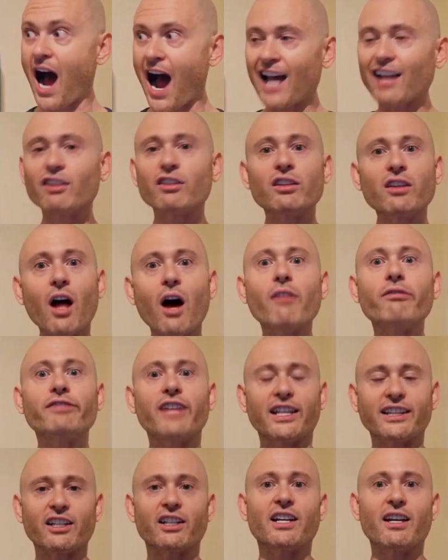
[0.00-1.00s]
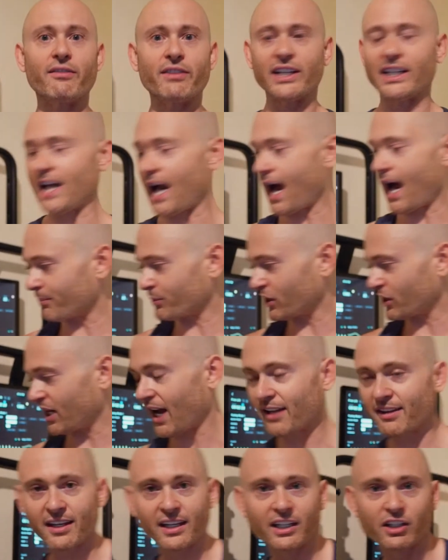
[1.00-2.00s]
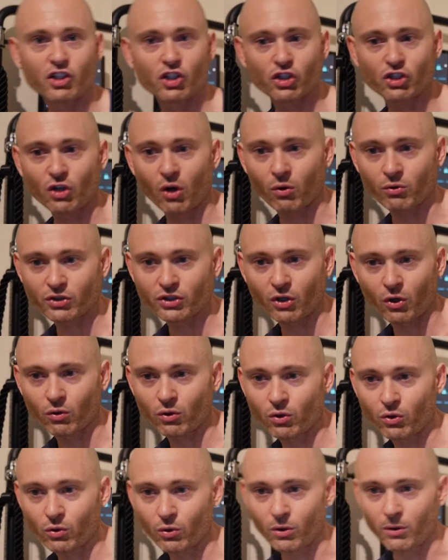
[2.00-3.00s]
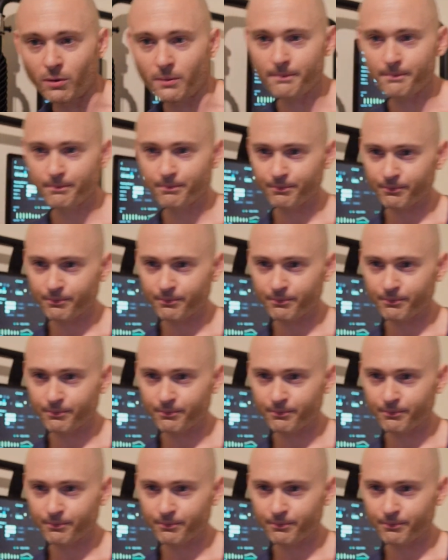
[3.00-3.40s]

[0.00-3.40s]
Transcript: I love that they're giving an option. I think it's so, so cool.